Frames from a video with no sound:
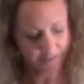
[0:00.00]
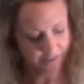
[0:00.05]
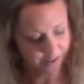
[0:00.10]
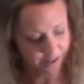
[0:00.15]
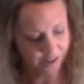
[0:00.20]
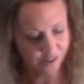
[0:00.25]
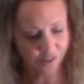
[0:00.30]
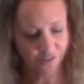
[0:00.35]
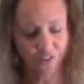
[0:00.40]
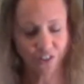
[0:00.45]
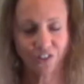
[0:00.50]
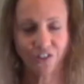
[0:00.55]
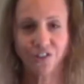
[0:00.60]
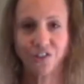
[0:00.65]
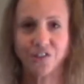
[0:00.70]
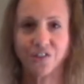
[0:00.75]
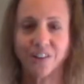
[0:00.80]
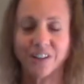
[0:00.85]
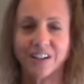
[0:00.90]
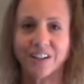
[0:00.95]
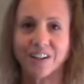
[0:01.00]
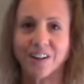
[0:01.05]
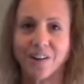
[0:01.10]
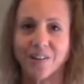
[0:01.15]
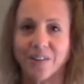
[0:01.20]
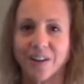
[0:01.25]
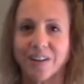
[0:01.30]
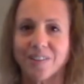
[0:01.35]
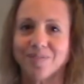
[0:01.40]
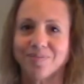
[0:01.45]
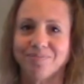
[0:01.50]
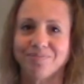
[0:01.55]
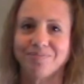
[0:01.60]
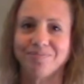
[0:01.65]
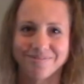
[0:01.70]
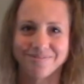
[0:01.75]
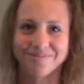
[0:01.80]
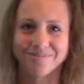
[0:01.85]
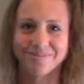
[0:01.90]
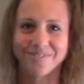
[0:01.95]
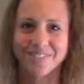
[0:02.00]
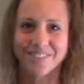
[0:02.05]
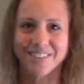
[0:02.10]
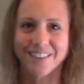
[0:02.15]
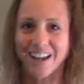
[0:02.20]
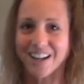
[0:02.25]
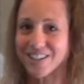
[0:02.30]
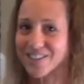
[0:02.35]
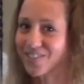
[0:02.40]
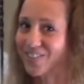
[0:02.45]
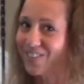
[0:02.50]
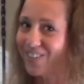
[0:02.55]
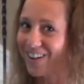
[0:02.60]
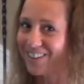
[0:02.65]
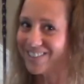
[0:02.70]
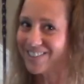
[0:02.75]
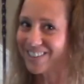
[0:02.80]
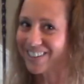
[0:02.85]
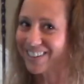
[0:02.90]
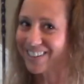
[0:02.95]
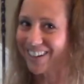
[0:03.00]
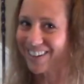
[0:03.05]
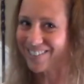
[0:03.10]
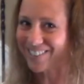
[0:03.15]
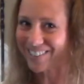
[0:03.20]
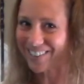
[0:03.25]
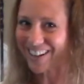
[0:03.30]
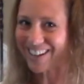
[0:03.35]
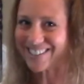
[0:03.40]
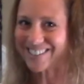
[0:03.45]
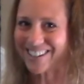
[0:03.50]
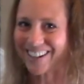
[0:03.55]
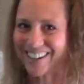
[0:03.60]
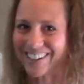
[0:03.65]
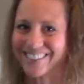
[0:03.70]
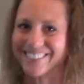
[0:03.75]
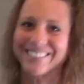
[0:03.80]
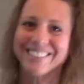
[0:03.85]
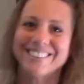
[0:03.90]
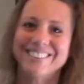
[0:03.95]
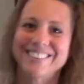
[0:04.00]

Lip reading: And your filter's ready to go in. Thanks for watching and have a great day.